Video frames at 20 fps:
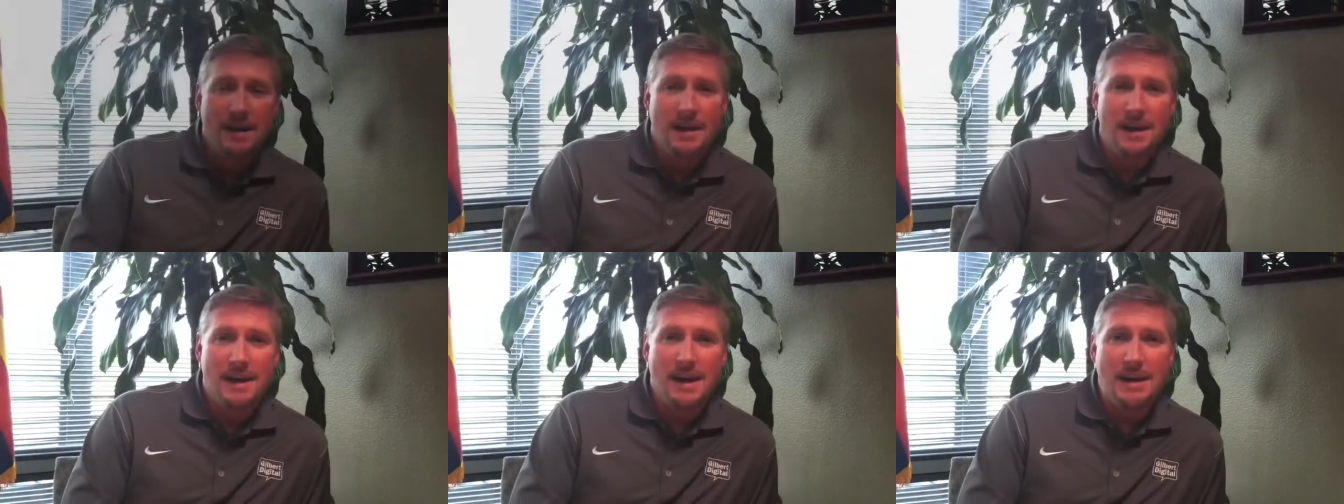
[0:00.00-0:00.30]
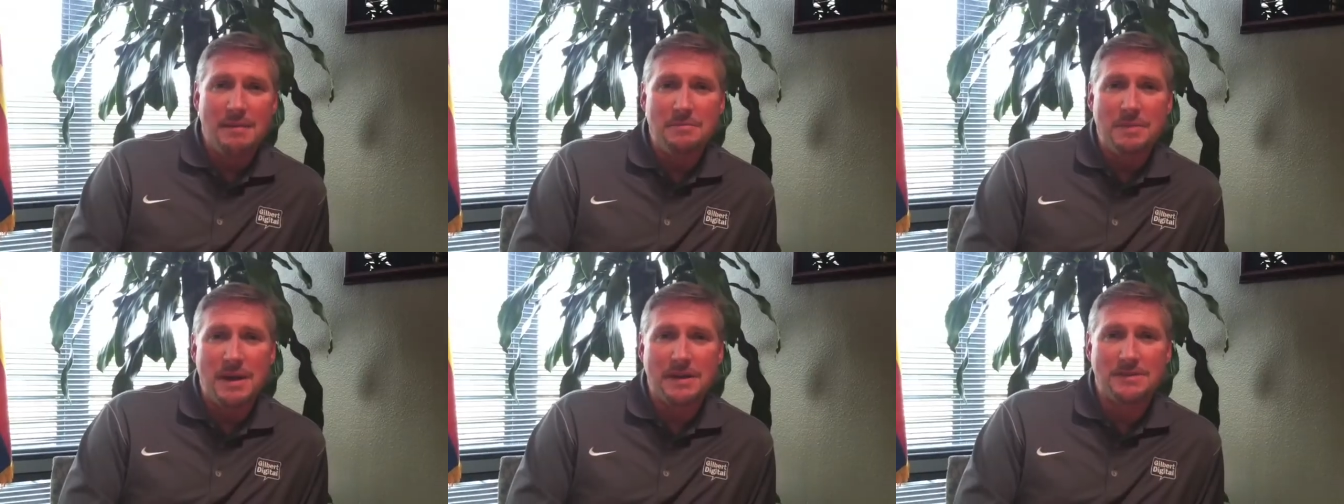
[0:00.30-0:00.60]
Hi,
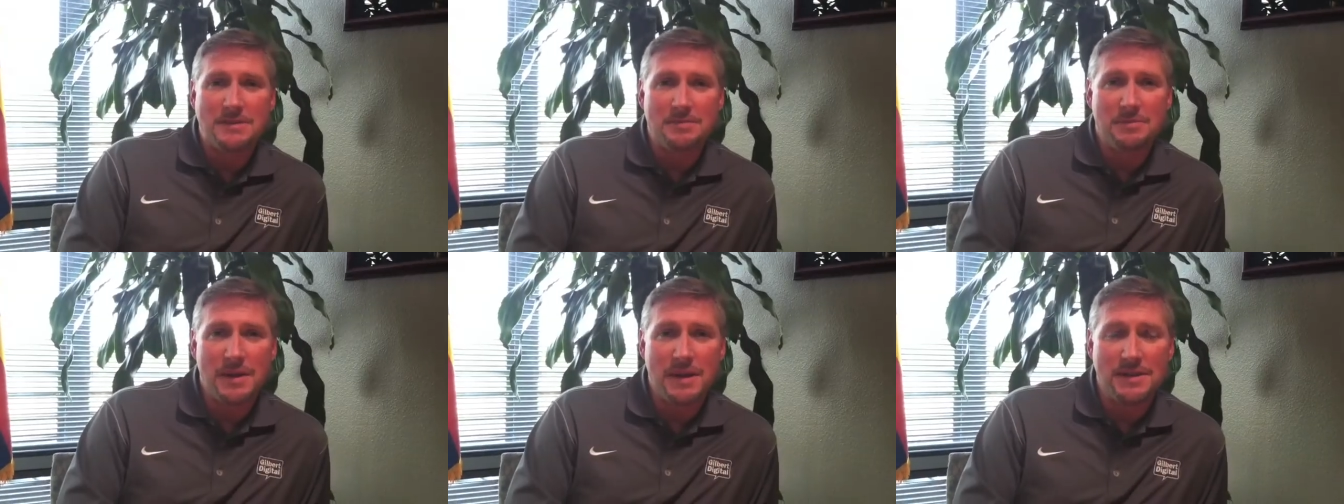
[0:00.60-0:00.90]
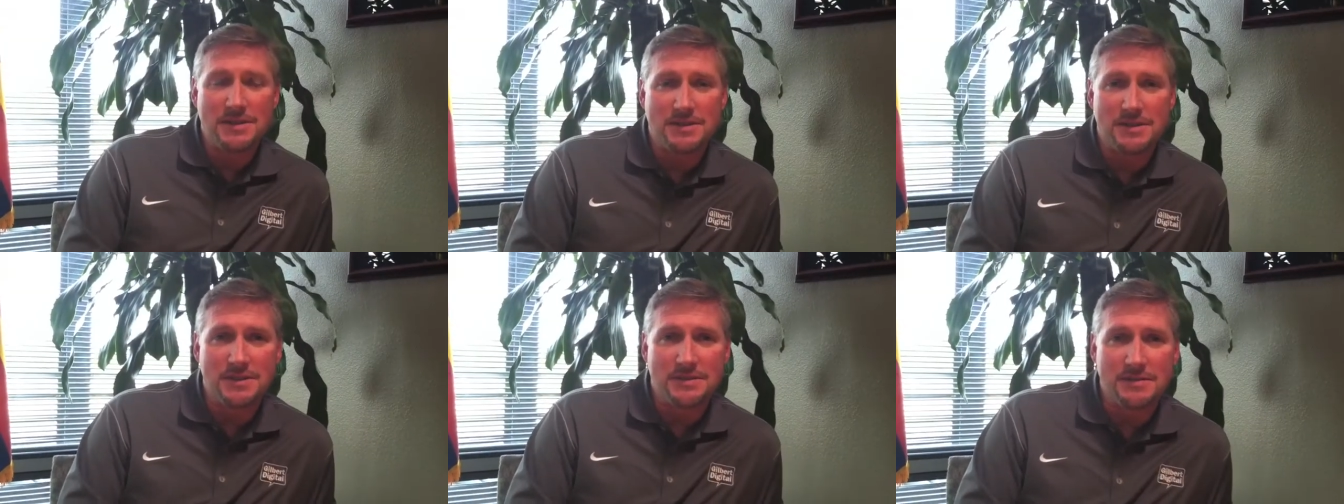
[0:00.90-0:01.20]
I'm Patrick
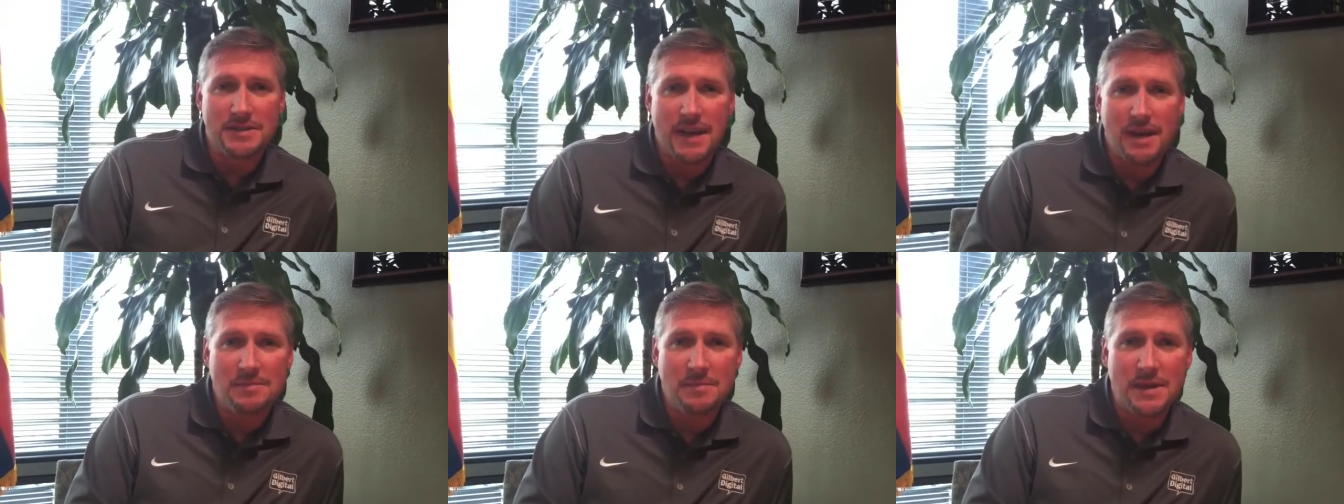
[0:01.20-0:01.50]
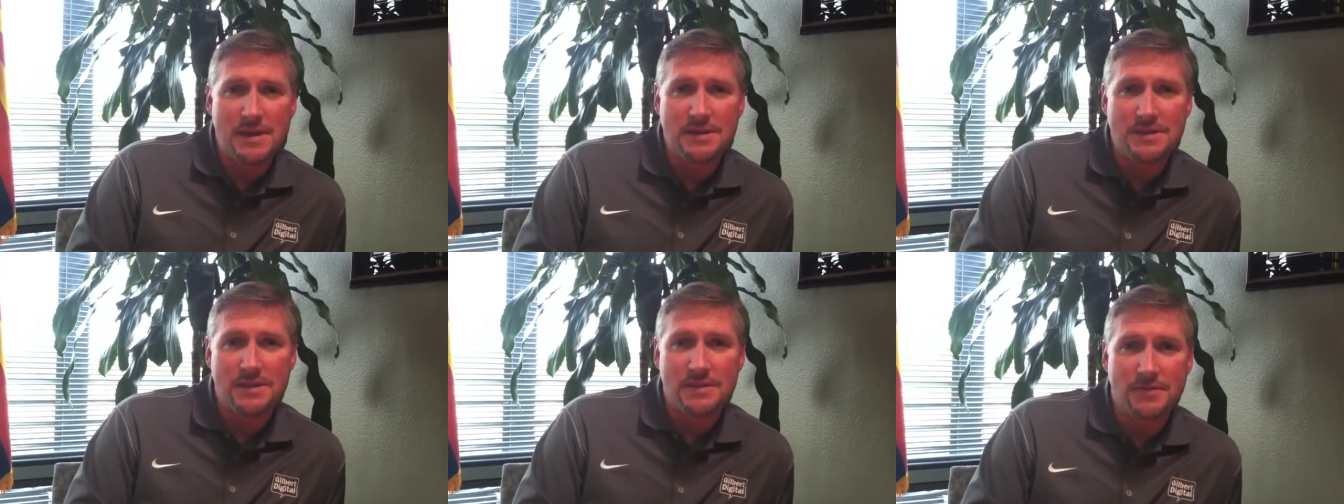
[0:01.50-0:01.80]
Banger, town
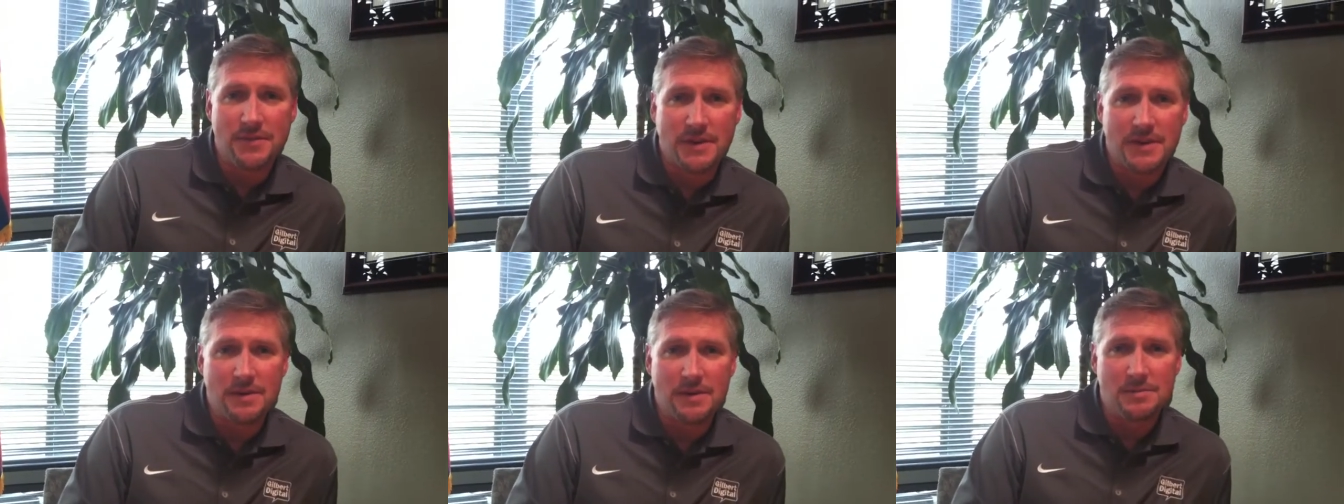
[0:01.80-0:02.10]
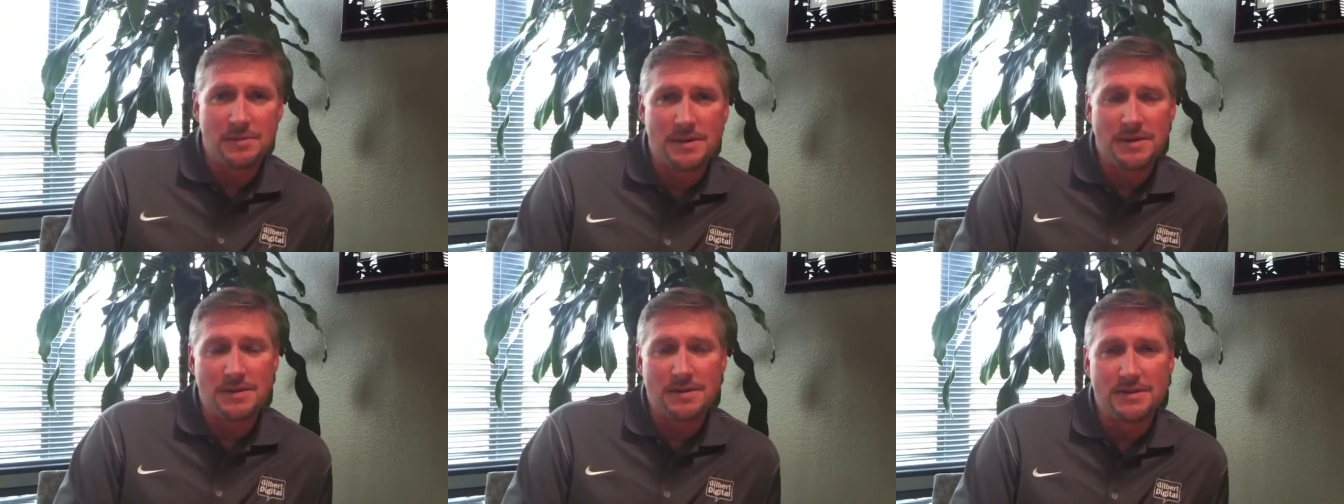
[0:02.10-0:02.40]
manager for
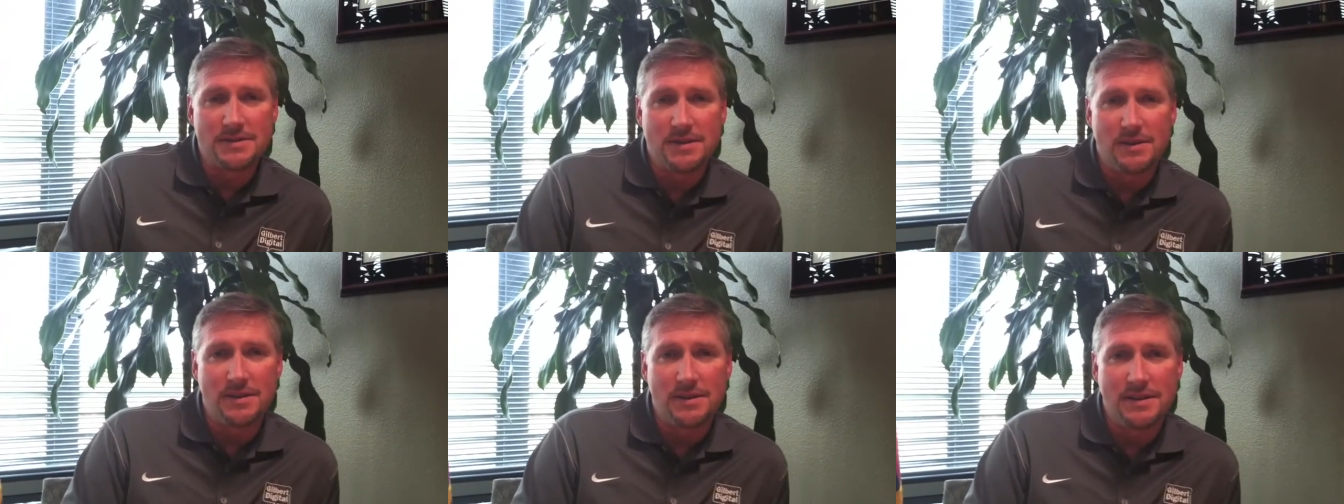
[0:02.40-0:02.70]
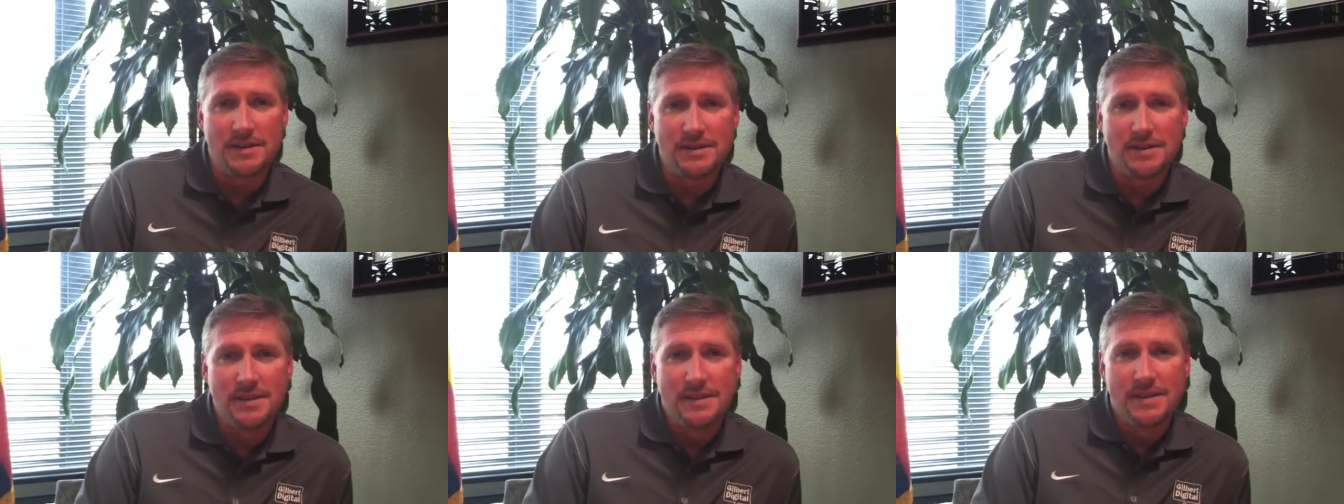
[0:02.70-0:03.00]
Gilbert, Arizona.